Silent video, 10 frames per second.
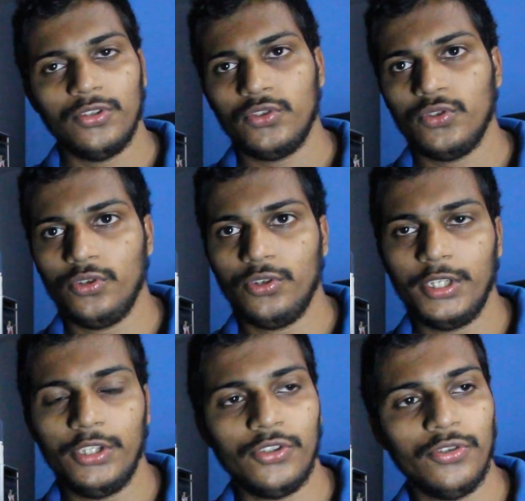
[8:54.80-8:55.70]
So
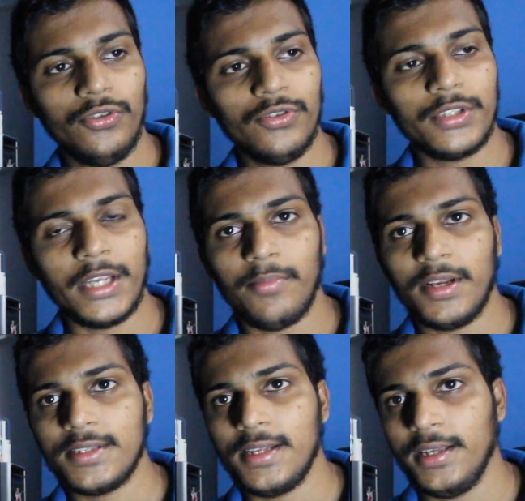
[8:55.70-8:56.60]
he used to use
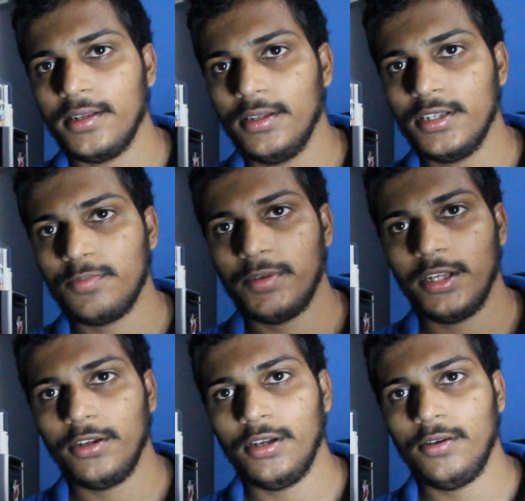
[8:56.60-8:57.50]
cameras like this
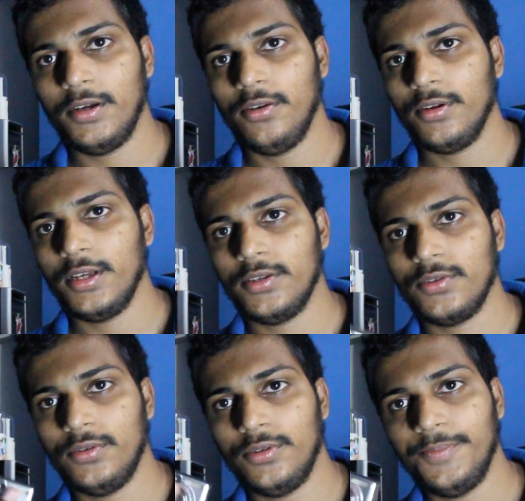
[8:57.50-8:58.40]
particular one, okay.
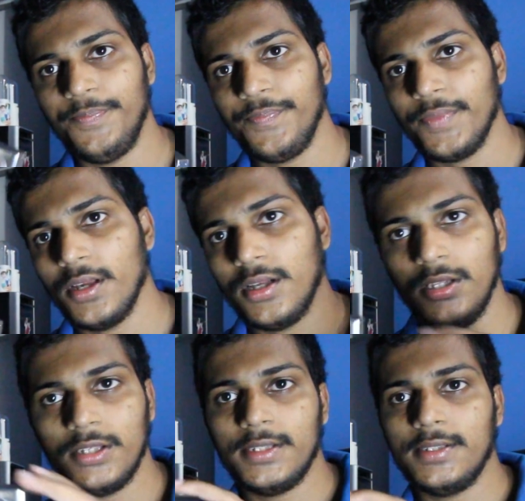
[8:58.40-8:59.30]
So
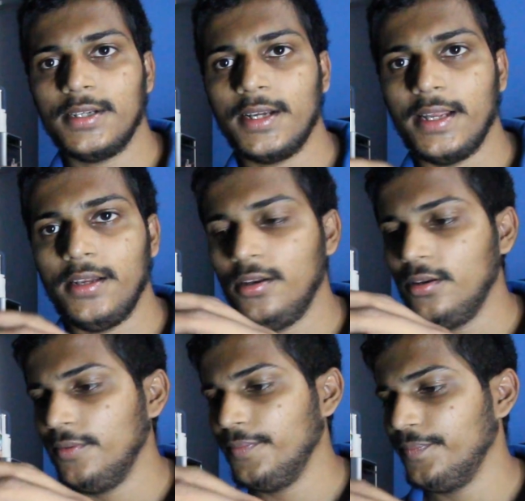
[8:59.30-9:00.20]
this is a Canon